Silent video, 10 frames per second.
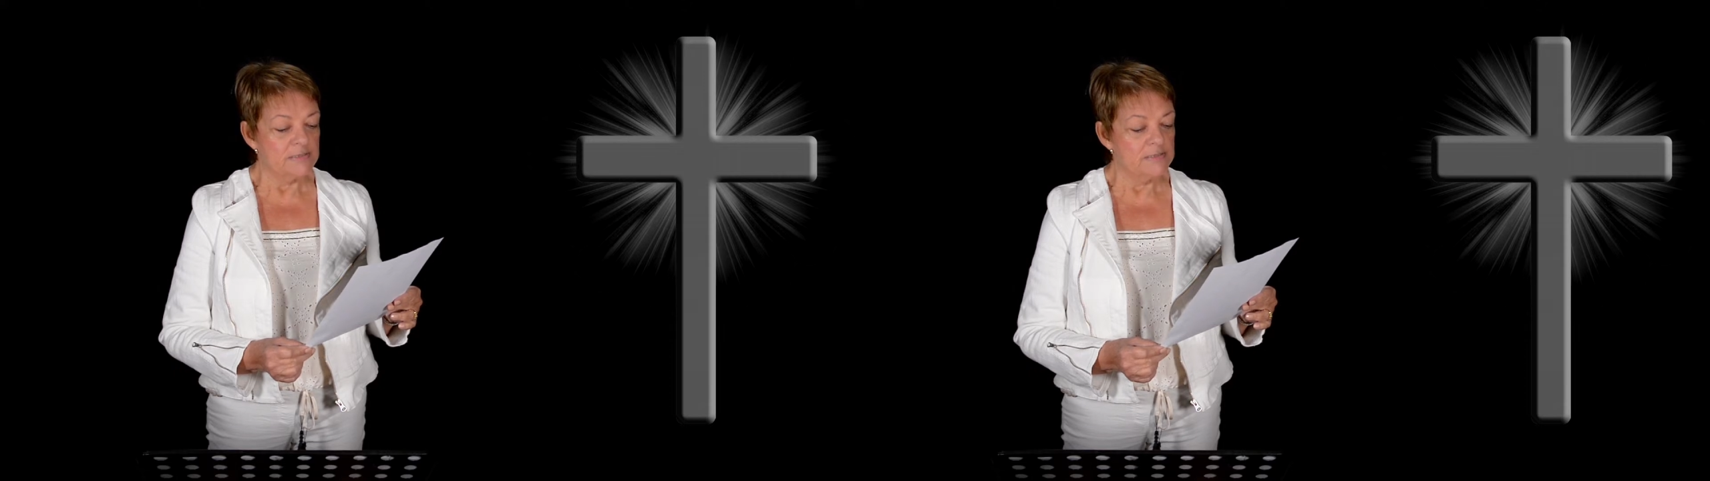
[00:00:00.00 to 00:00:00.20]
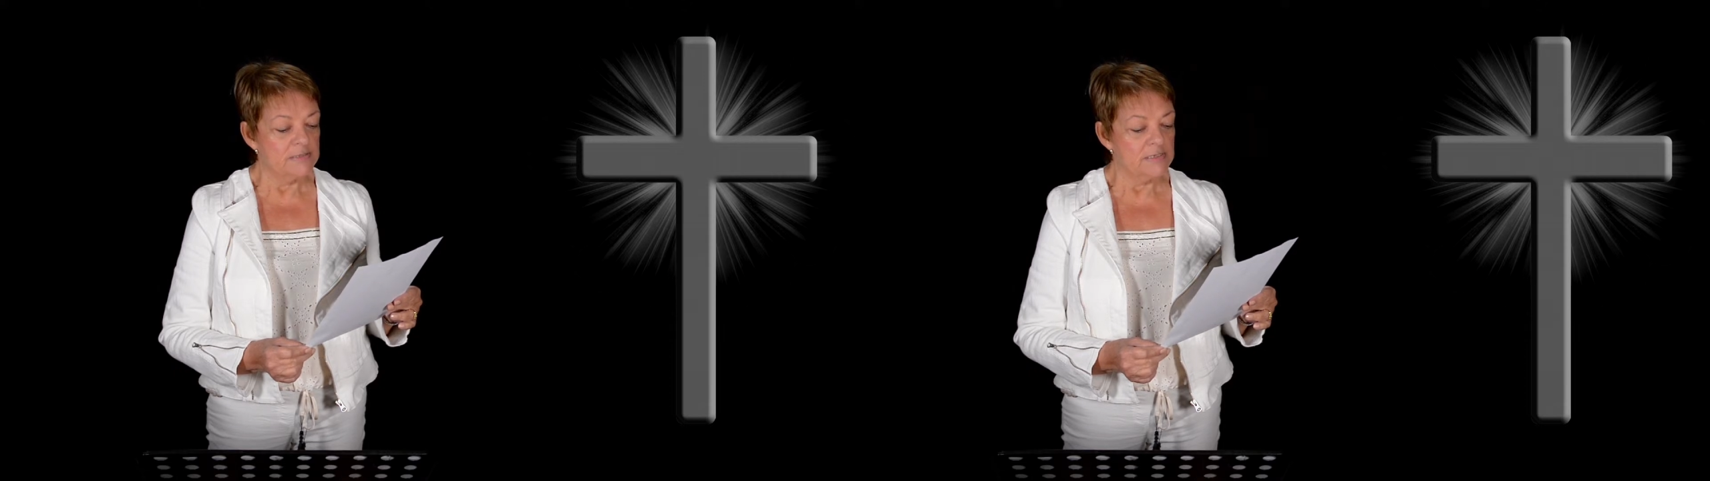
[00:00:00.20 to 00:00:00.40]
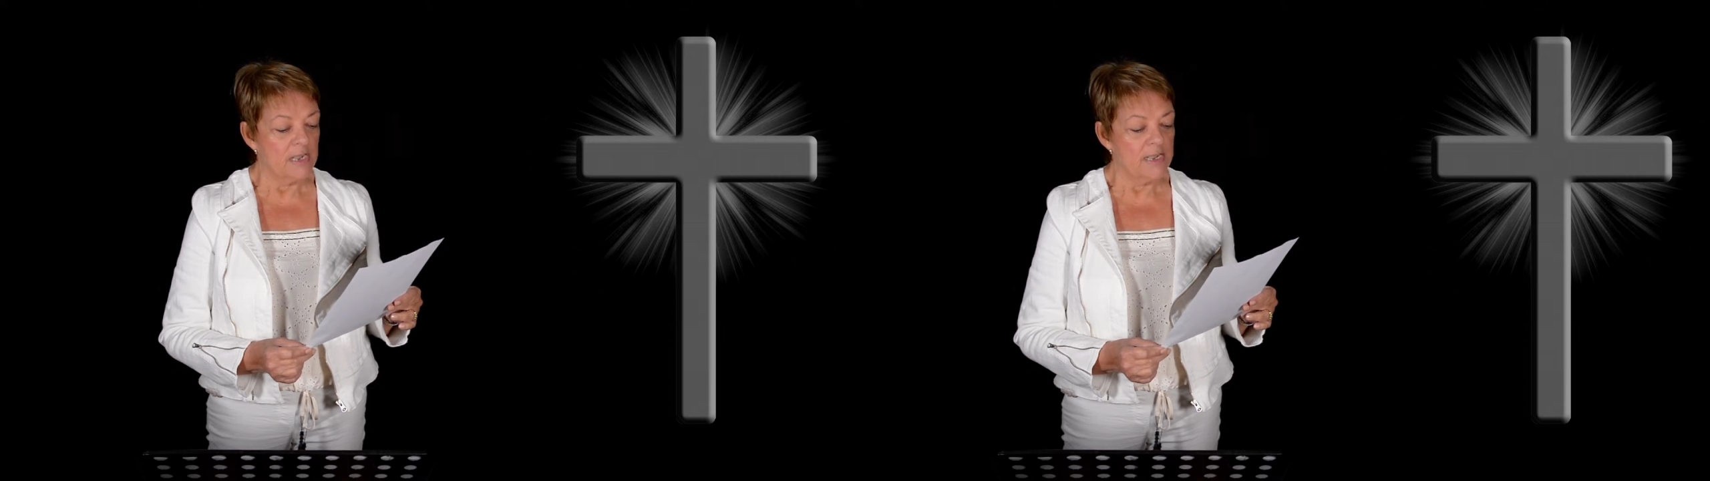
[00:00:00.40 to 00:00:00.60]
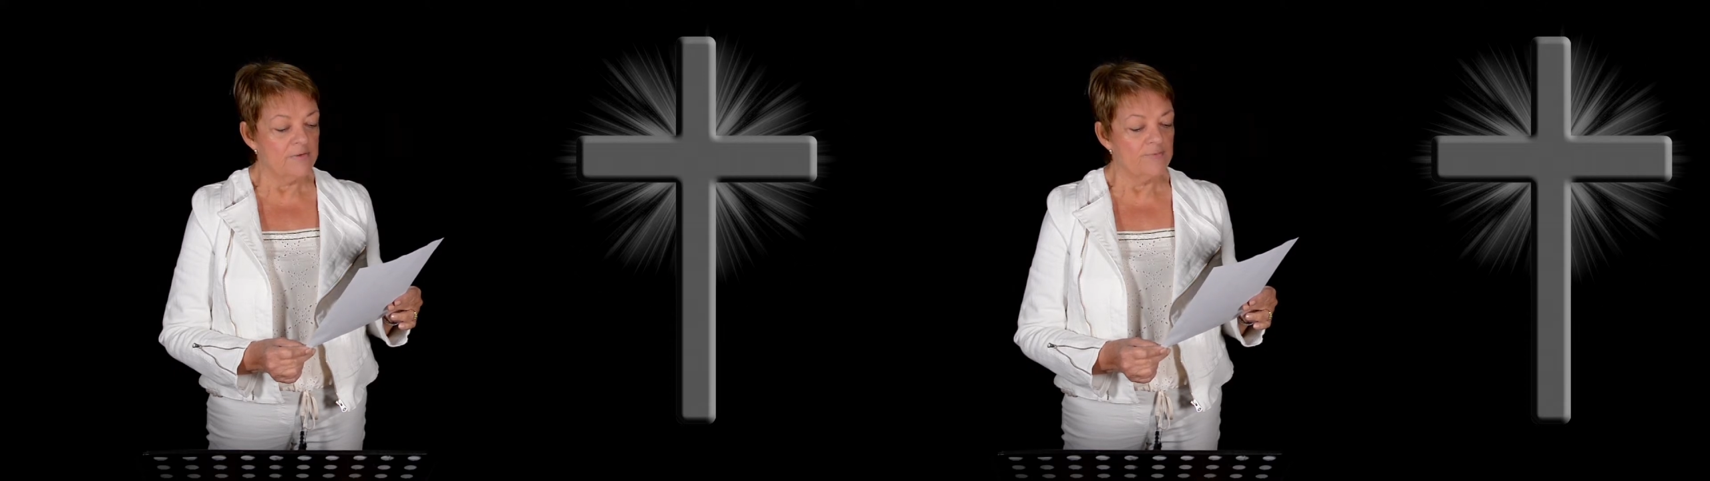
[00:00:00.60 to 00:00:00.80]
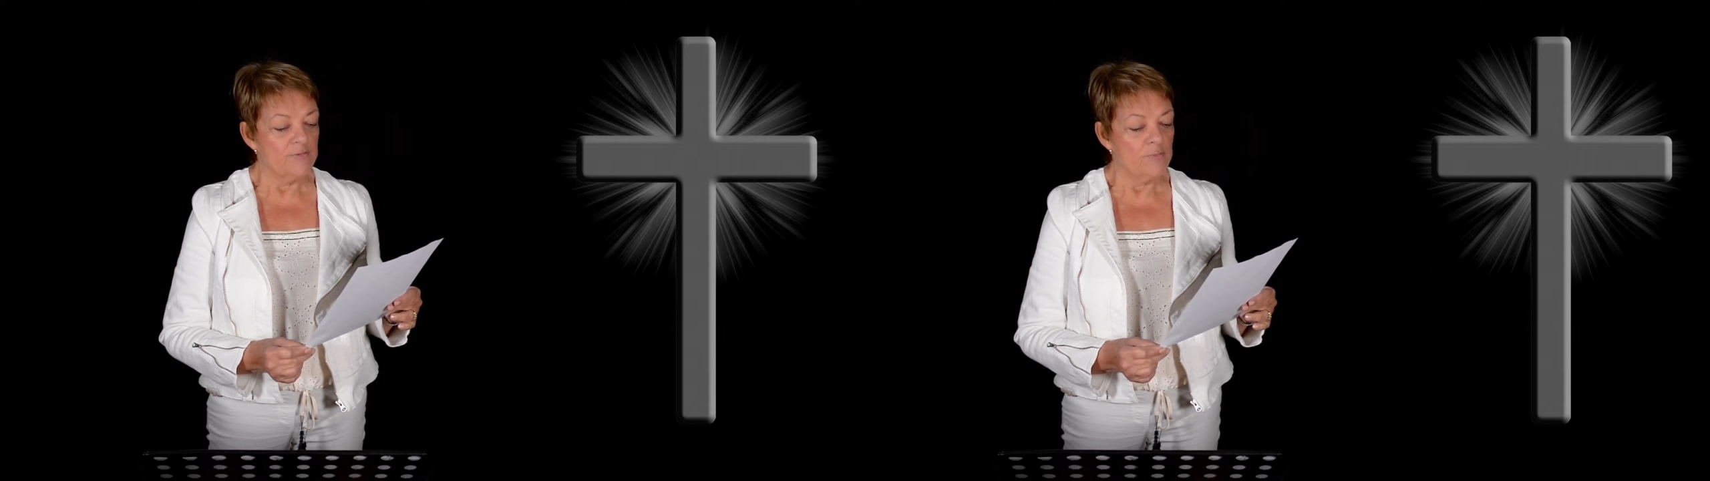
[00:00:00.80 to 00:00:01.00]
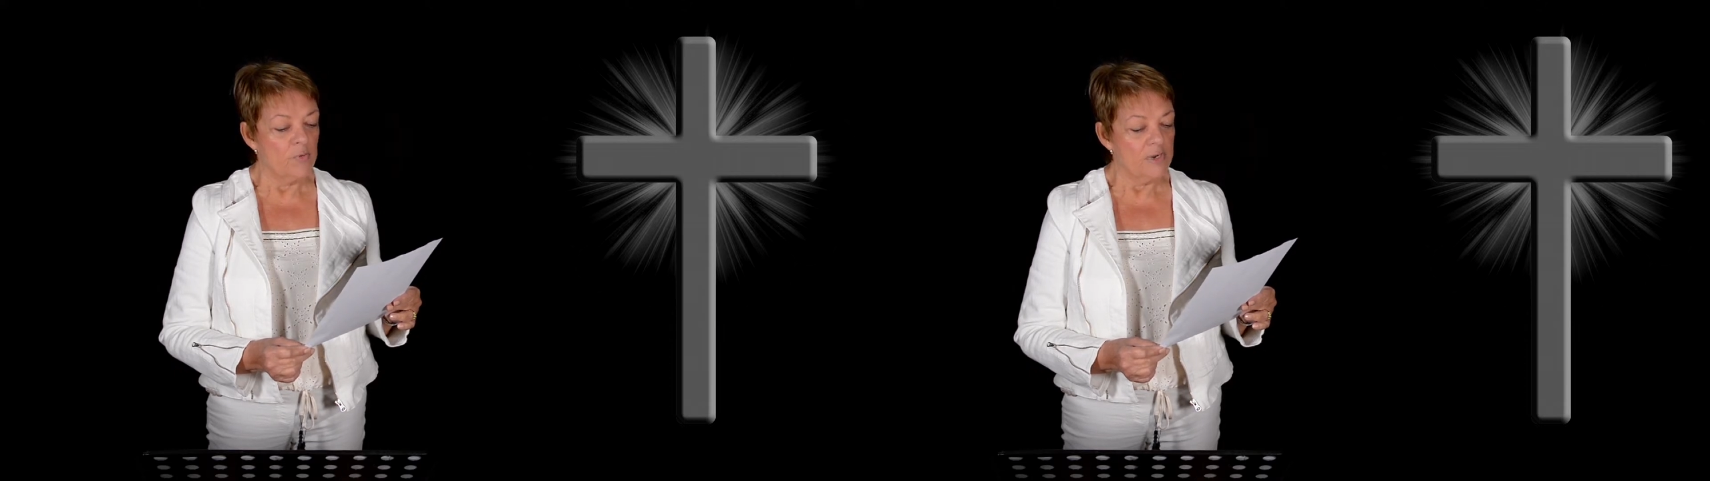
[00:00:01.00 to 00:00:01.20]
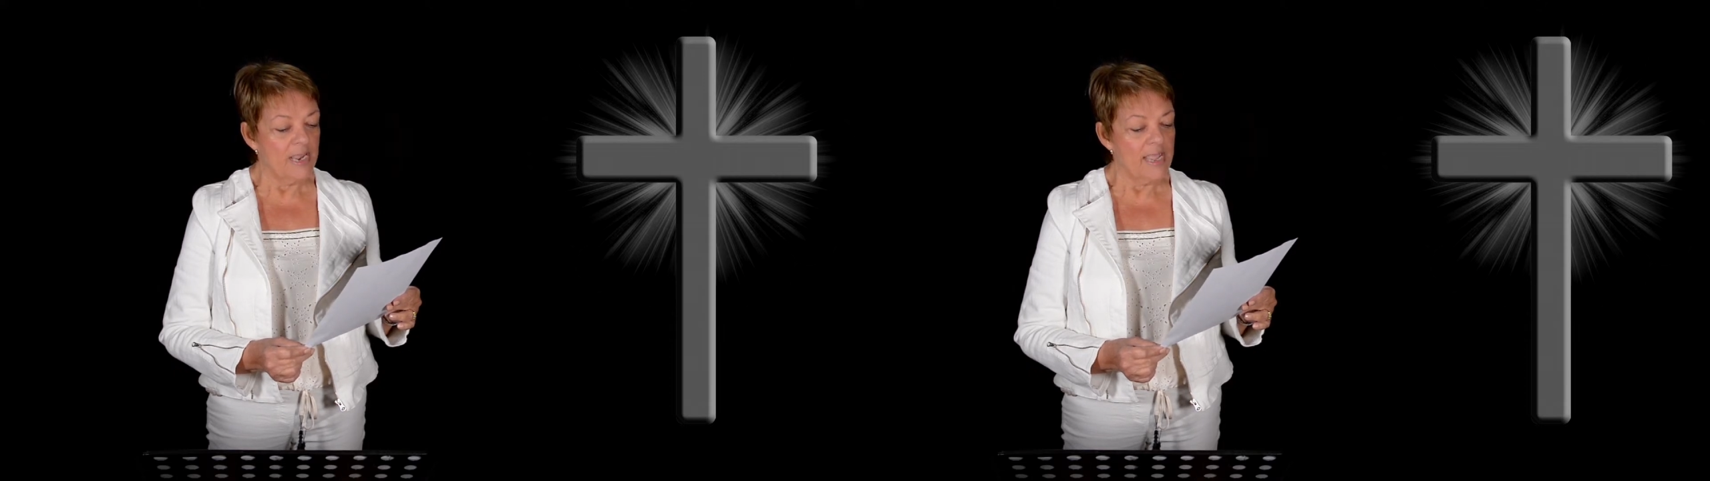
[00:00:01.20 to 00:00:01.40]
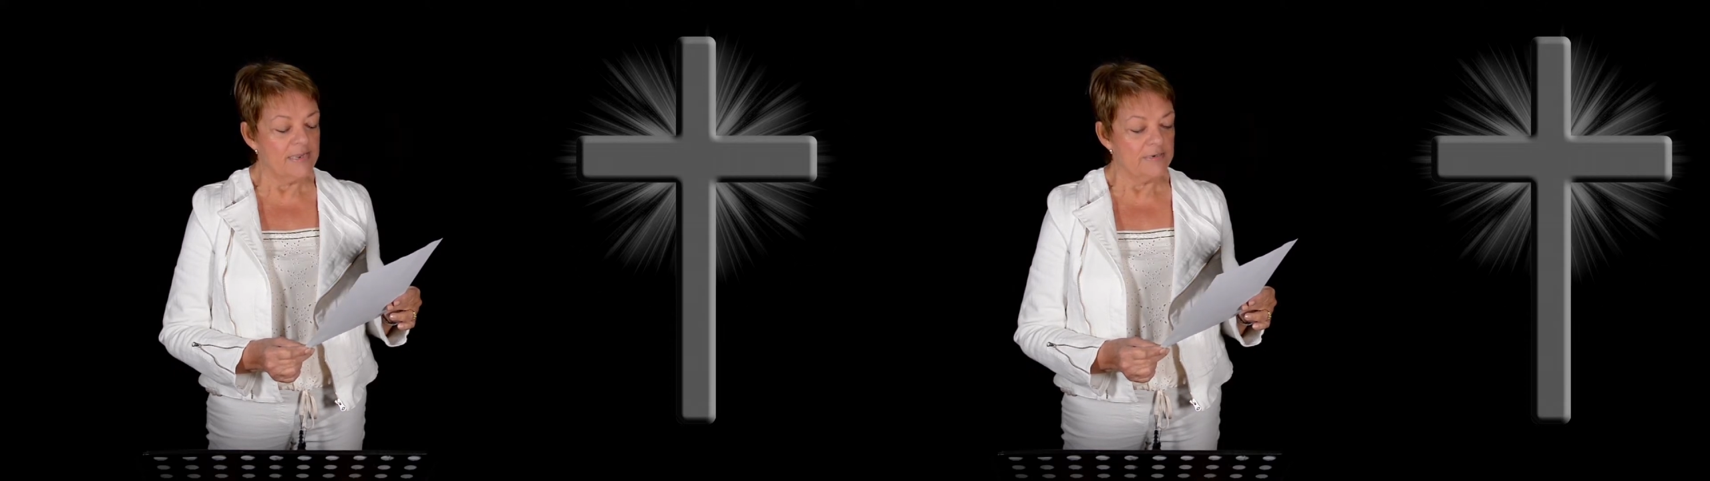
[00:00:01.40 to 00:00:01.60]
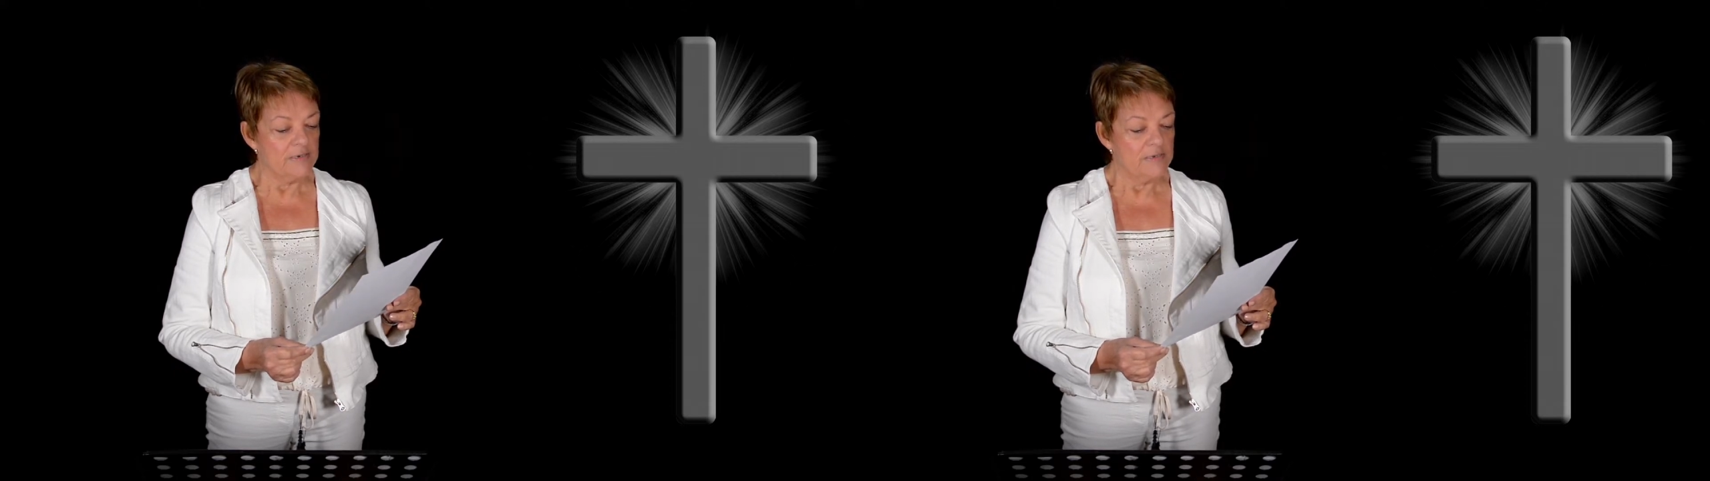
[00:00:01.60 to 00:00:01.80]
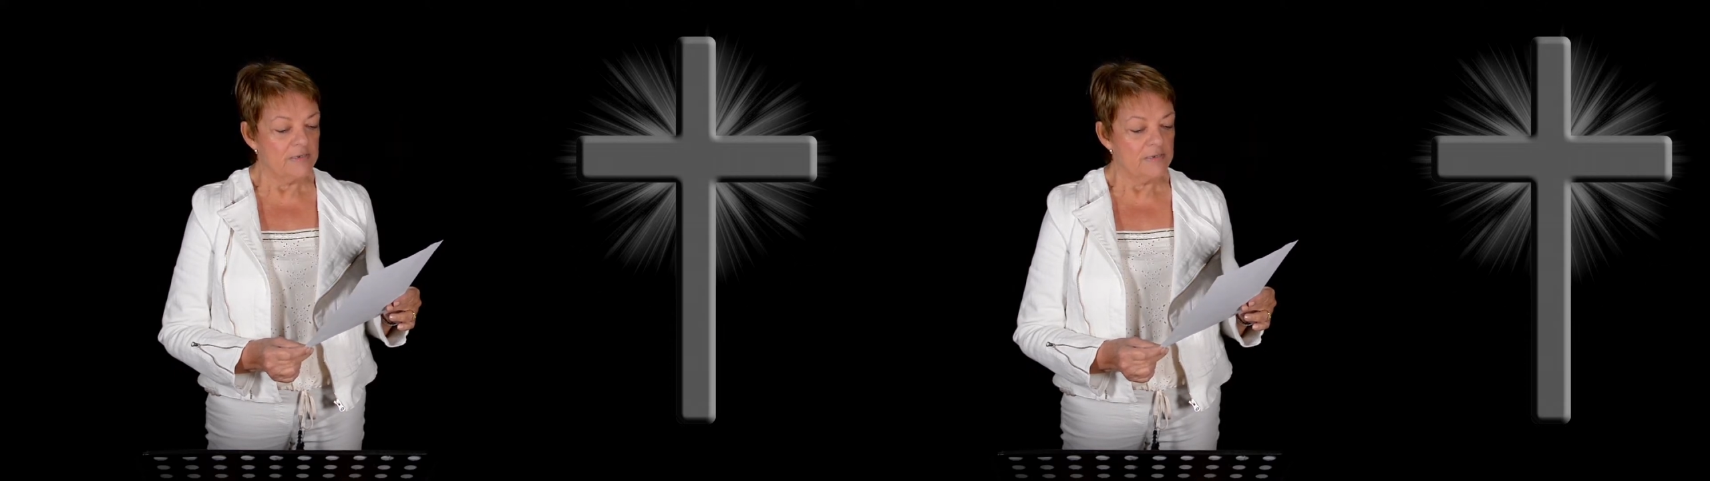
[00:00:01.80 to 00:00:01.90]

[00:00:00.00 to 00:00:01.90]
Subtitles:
desire for more land.